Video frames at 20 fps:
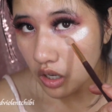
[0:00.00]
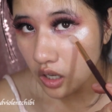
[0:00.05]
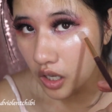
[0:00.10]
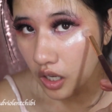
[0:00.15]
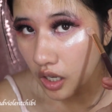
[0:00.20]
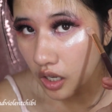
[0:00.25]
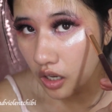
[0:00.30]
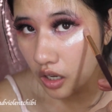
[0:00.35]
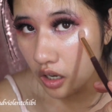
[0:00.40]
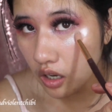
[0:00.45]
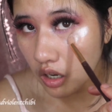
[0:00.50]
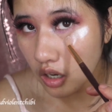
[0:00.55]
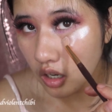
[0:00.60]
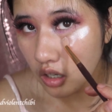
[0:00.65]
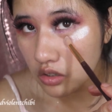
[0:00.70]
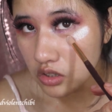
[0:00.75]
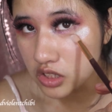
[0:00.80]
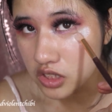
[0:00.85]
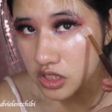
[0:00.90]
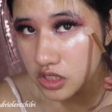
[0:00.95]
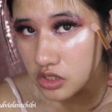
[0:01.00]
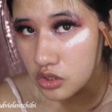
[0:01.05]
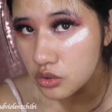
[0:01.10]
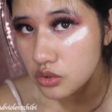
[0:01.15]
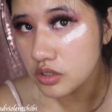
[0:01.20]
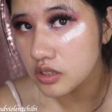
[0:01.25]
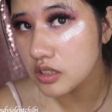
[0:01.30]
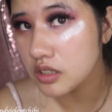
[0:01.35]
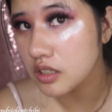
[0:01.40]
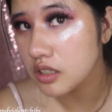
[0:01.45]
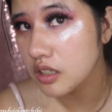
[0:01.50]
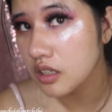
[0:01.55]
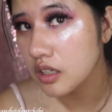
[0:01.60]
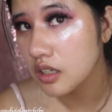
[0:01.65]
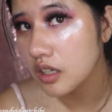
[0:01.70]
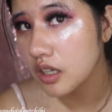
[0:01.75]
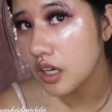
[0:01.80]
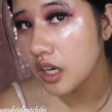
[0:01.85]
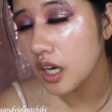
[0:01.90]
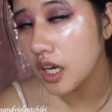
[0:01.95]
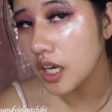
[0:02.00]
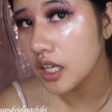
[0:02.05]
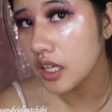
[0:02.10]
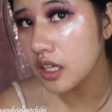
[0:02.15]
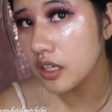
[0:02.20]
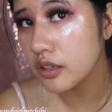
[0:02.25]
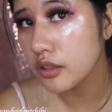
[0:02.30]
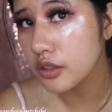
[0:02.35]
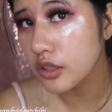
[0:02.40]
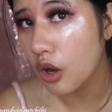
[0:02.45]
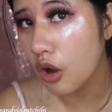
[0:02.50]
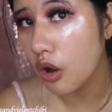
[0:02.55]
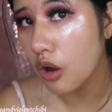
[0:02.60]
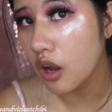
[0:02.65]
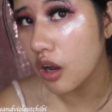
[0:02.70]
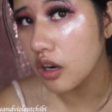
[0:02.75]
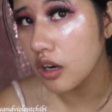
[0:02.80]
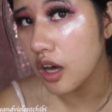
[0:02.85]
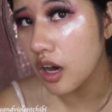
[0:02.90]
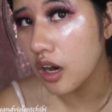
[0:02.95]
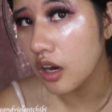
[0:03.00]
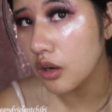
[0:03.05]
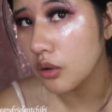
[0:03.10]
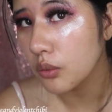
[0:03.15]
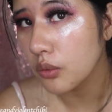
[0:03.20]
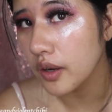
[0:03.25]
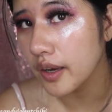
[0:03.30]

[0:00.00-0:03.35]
Oh shoot. A little go a long